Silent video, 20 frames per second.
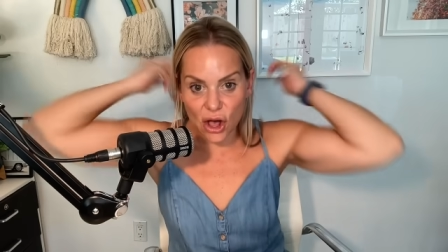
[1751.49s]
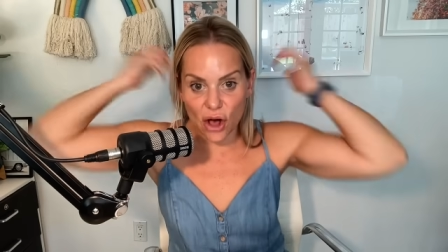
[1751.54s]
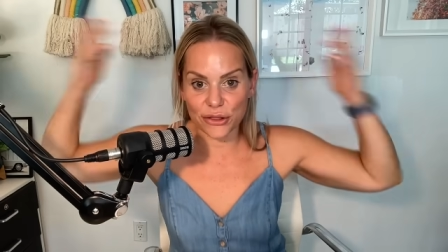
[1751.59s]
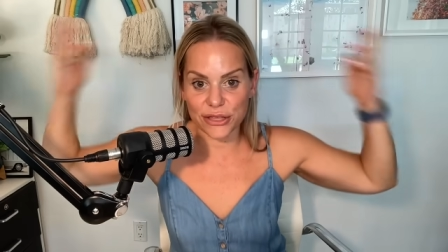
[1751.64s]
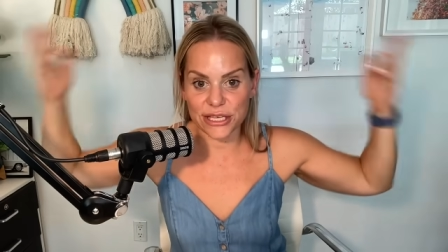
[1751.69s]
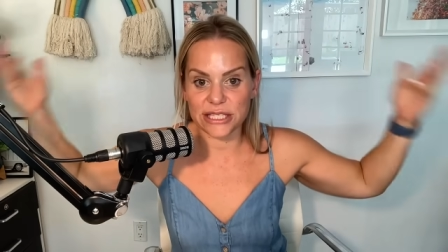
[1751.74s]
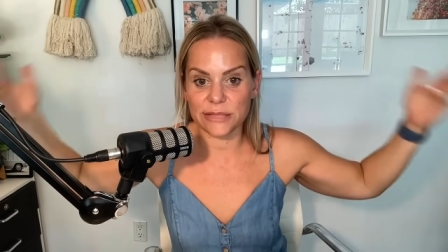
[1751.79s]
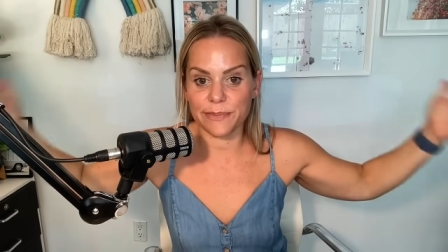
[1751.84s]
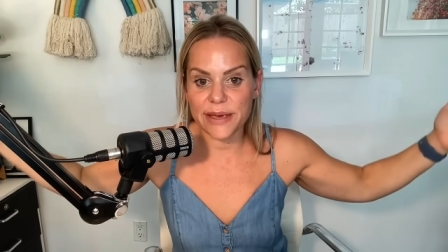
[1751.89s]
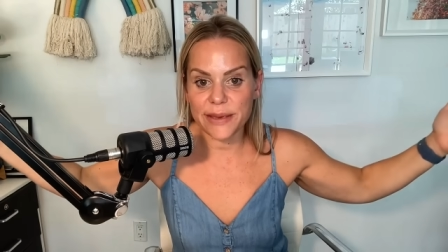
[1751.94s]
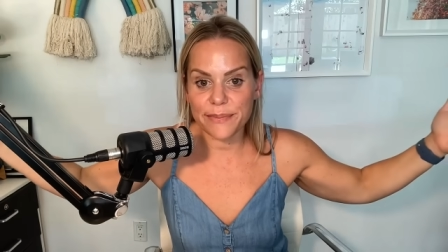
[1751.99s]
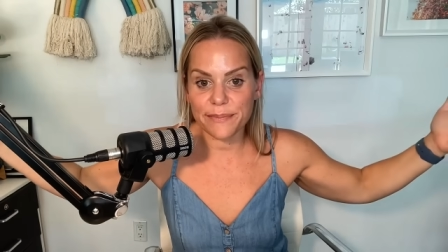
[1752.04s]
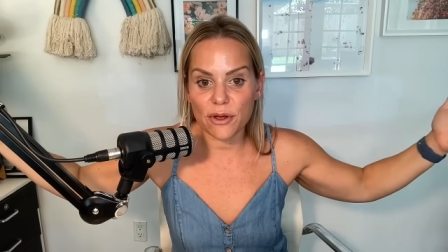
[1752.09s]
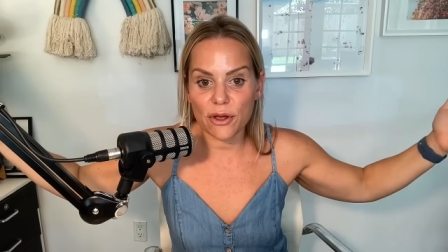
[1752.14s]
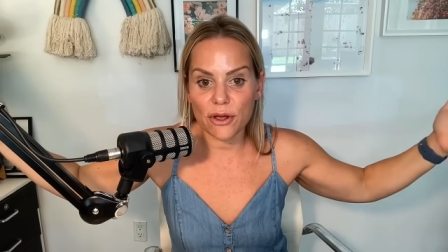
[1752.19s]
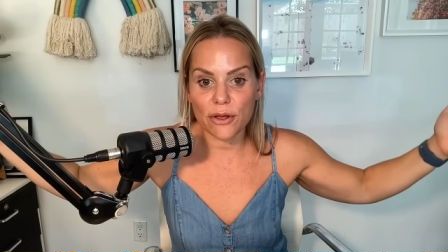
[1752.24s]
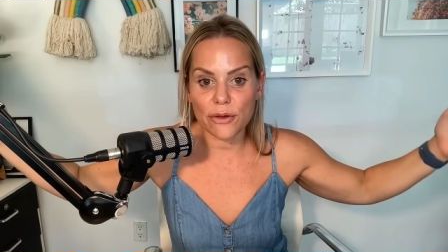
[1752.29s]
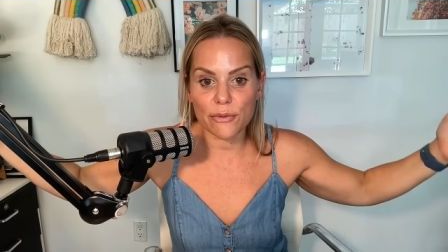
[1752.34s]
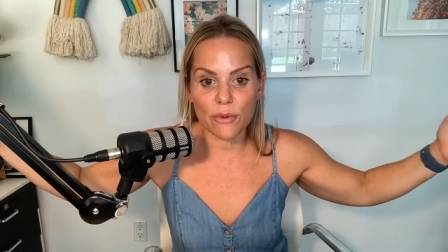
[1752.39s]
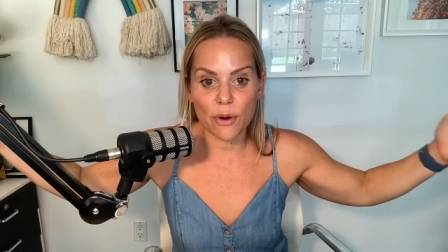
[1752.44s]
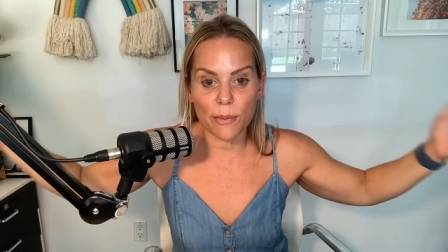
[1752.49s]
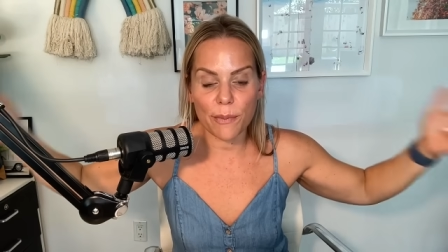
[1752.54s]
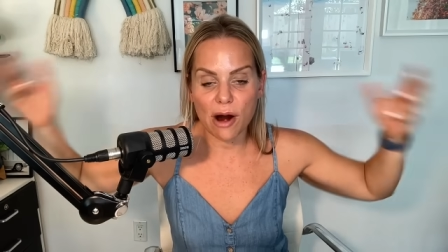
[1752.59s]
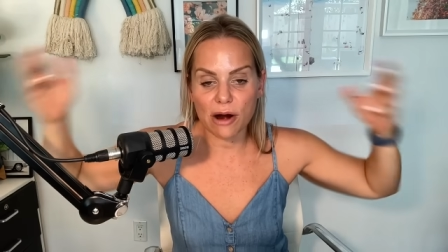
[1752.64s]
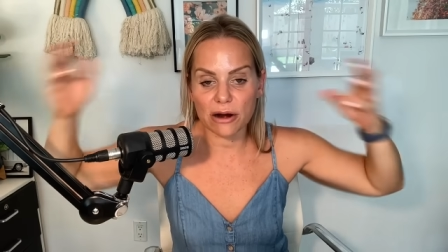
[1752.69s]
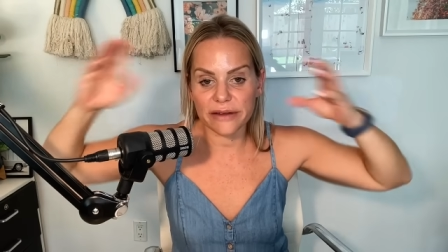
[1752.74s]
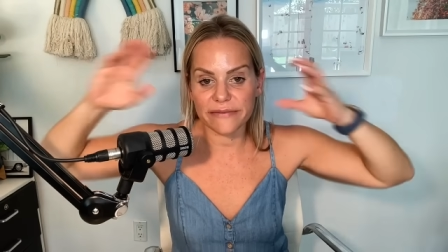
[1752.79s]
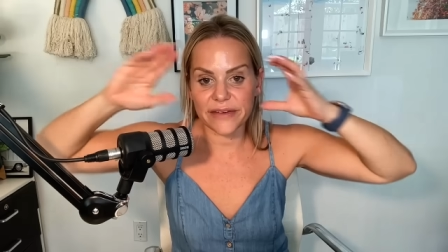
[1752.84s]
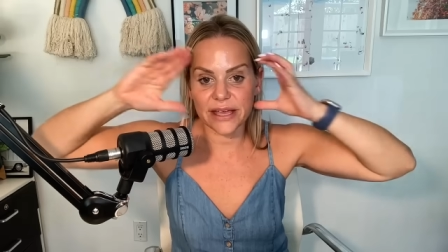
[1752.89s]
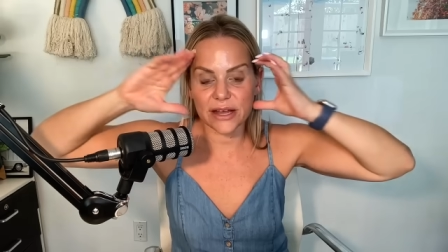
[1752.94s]
All these people were
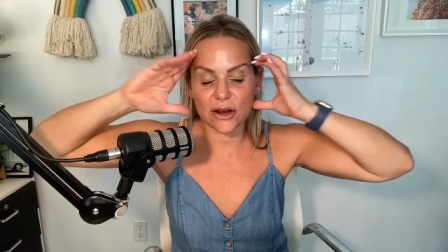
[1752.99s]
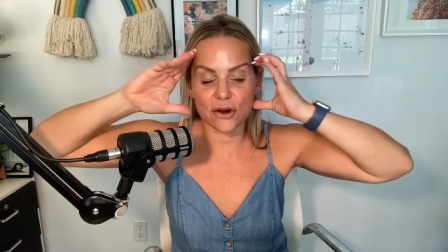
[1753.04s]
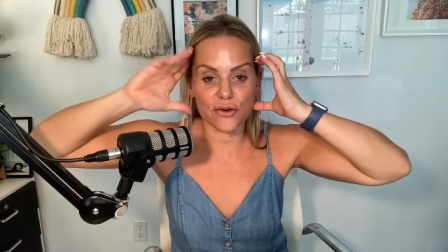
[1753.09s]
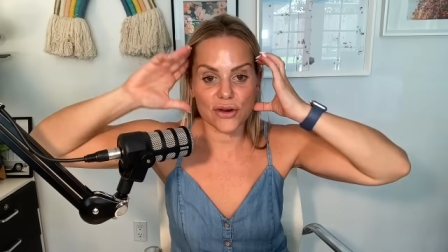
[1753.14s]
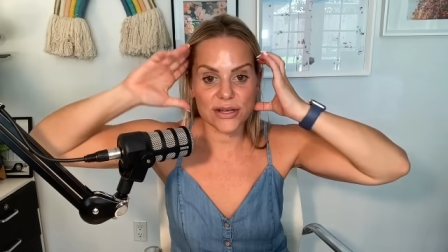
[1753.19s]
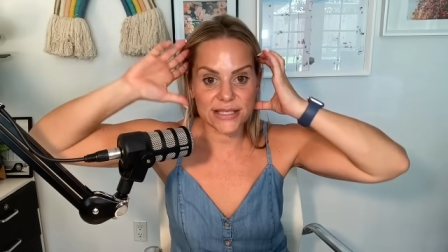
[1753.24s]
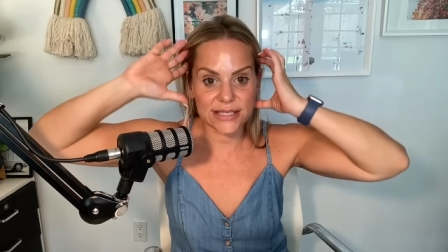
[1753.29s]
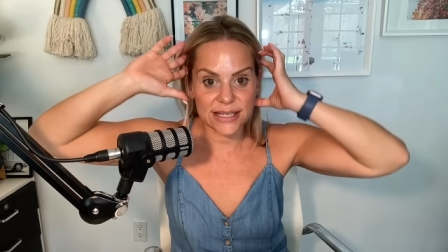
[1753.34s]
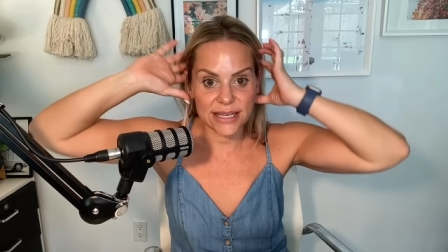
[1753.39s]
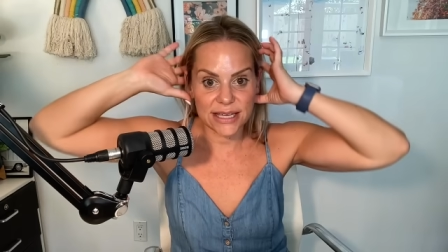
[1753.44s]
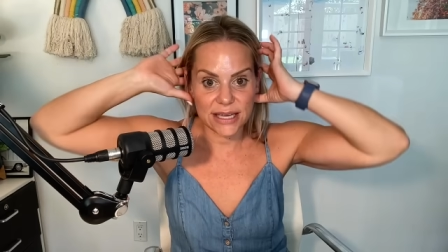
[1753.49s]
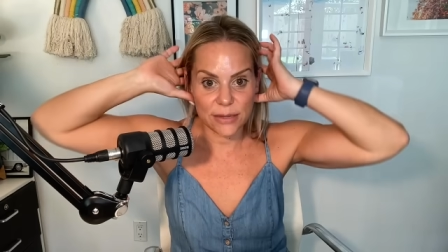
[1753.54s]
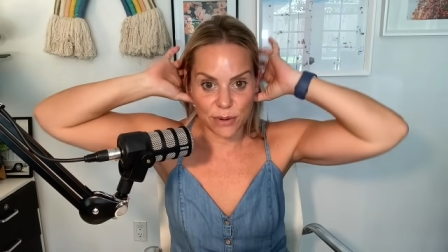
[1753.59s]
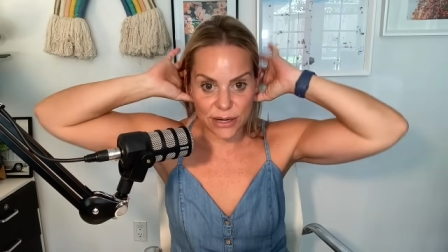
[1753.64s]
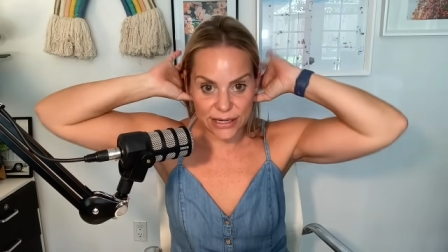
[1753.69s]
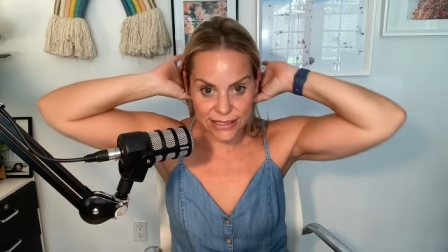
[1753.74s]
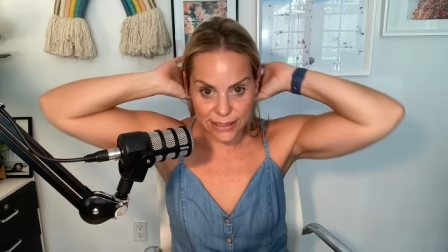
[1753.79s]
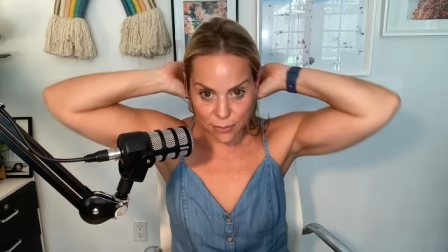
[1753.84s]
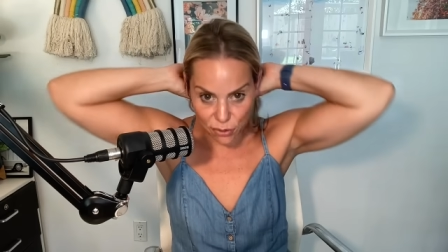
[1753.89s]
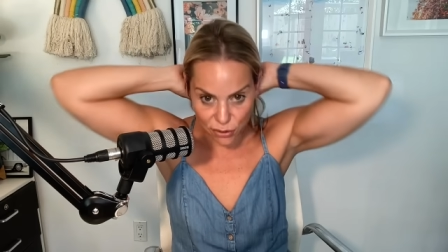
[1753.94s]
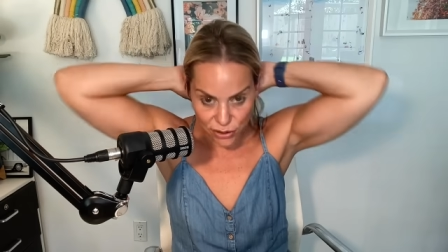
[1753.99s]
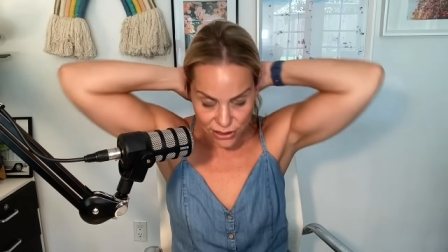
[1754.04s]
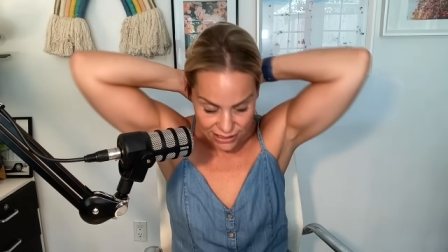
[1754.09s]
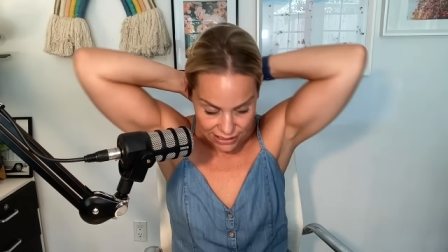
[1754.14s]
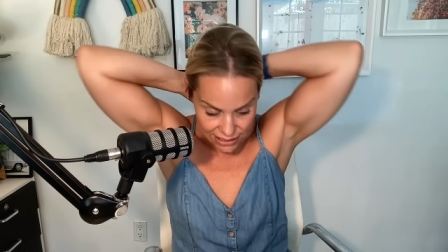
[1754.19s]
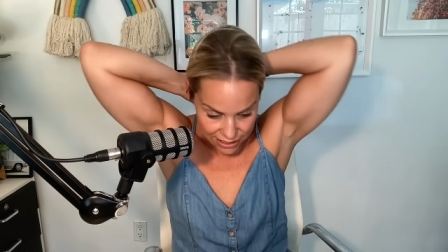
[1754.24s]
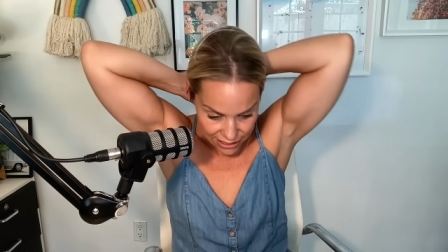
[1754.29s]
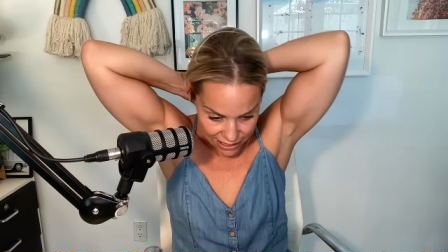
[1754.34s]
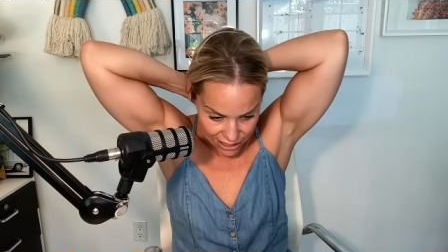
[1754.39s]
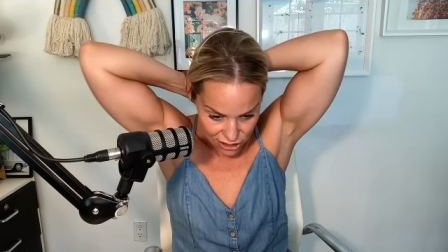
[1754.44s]
part of it. Krista, he brings up
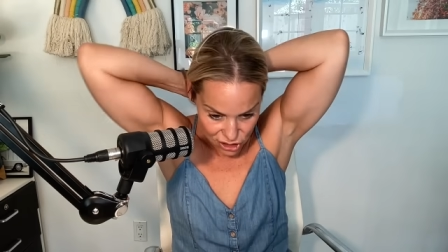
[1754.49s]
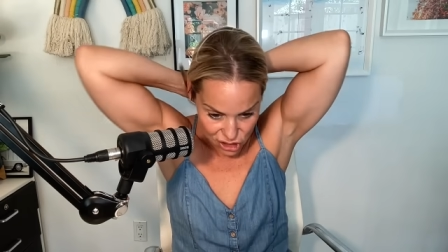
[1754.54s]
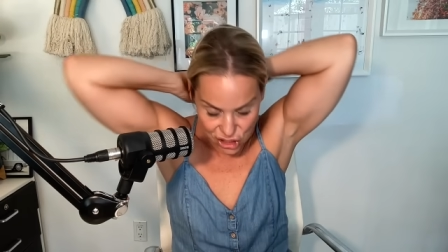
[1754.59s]
Krista again.